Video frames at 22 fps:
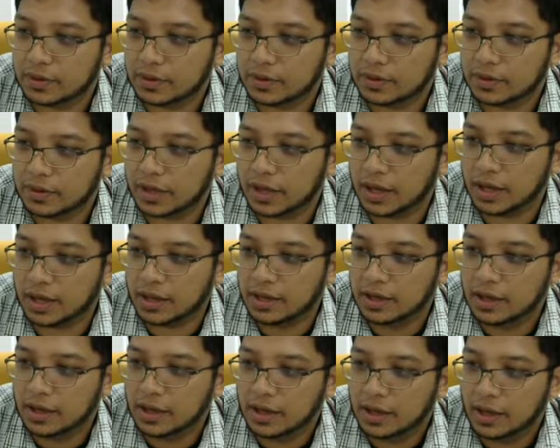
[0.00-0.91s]
okay,
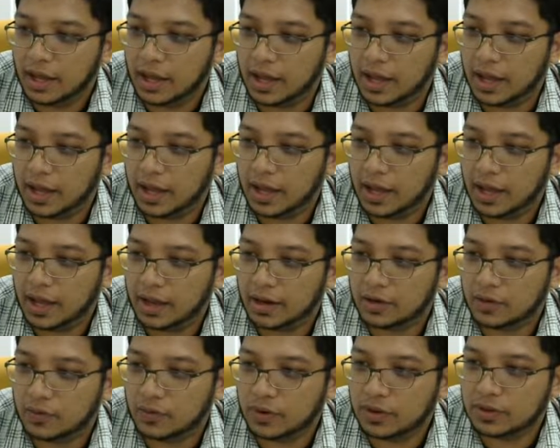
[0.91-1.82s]

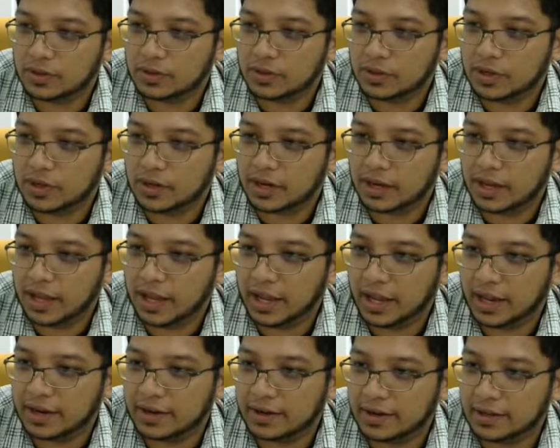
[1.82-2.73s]
and you want to
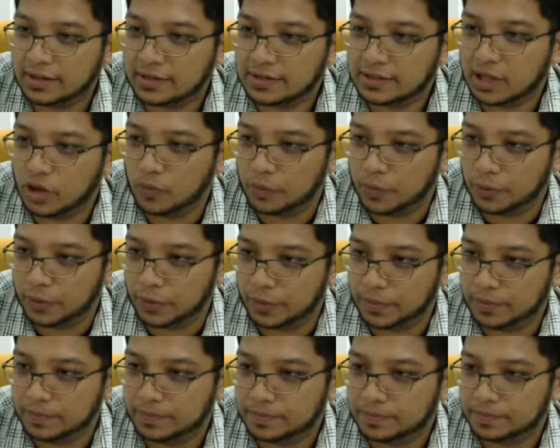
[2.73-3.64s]
create this output,
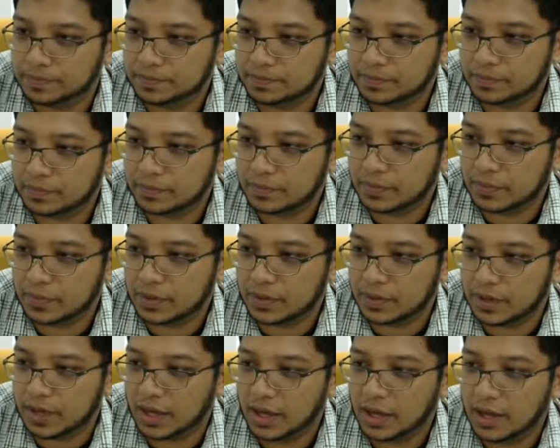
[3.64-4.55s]

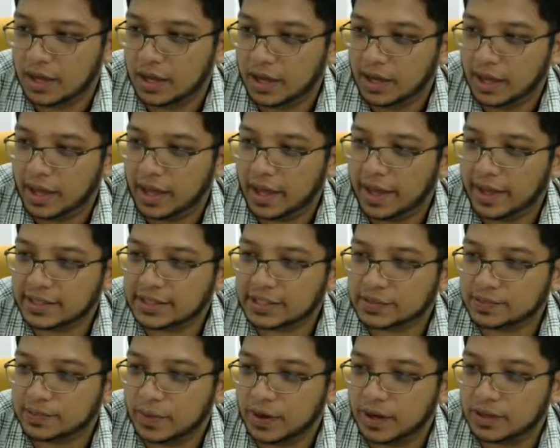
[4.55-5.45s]
okay,
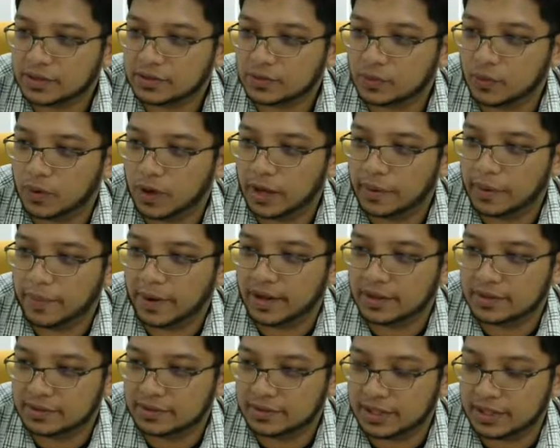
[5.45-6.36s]
x plus y
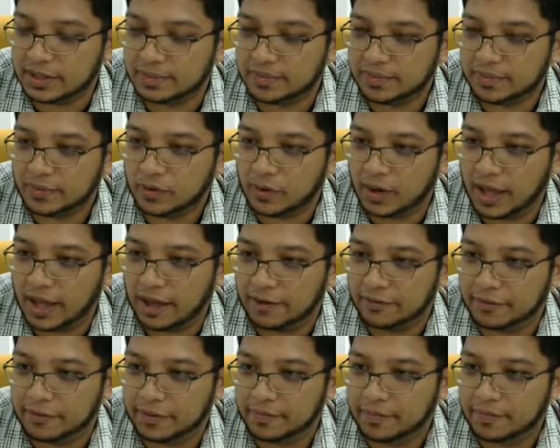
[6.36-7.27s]
bar z equal
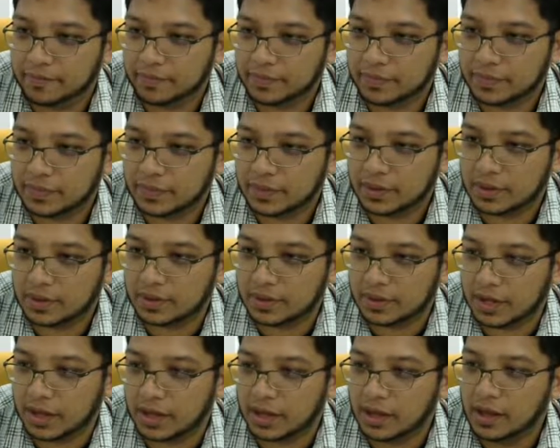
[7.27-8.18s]
f.
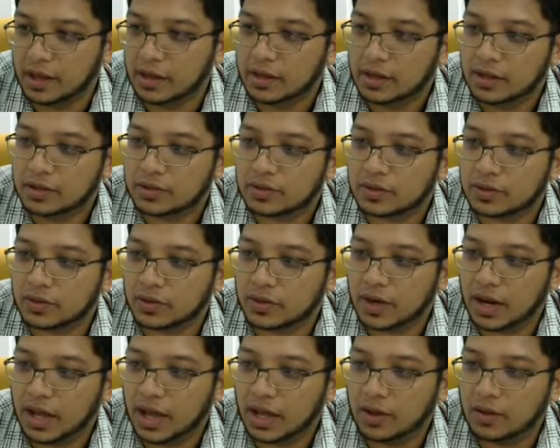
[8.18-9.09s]
Okay, so
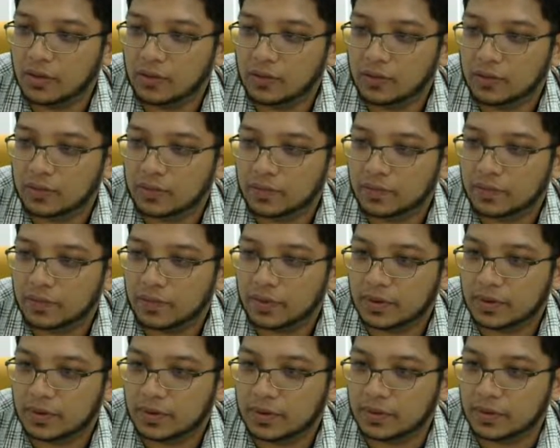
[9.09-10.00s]
now,
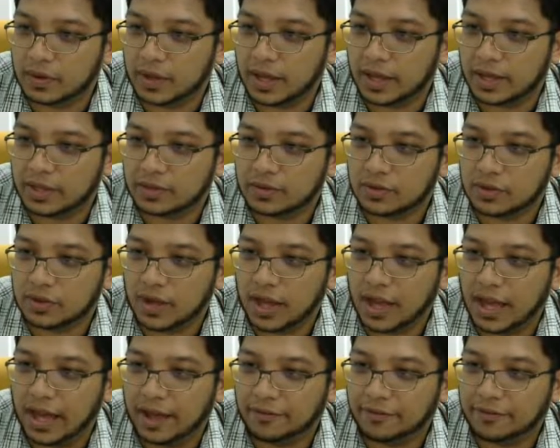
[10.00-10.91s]
okay, so you
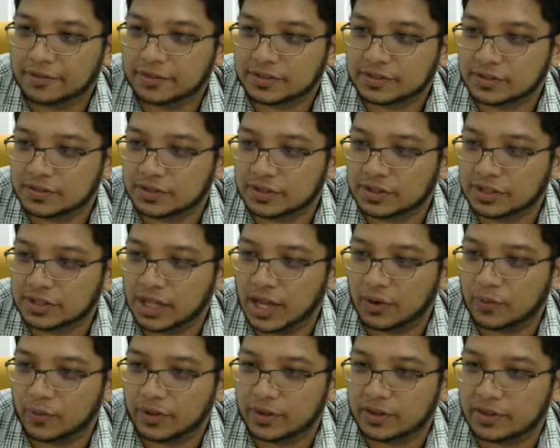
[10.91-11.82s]
have to
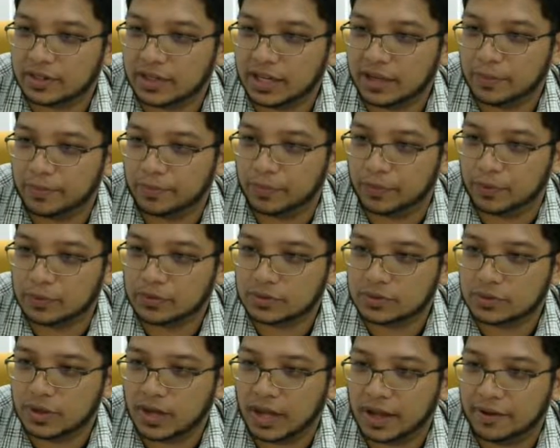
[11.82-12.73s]
start with 3
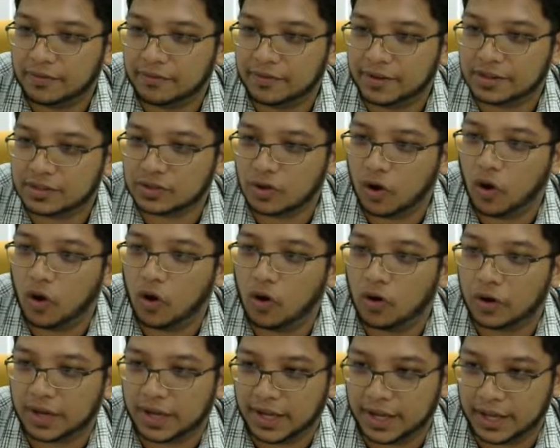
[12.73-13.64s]
inputs. You have this
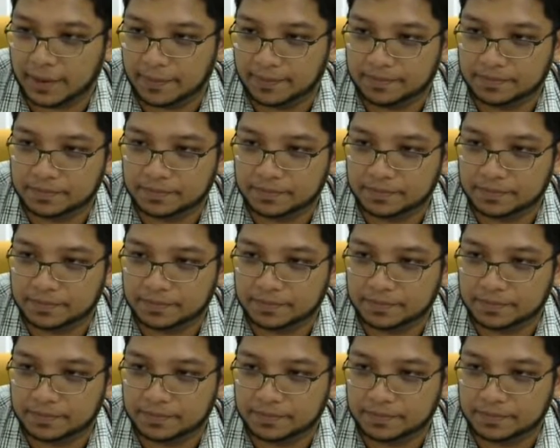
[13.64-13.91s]
OR gate.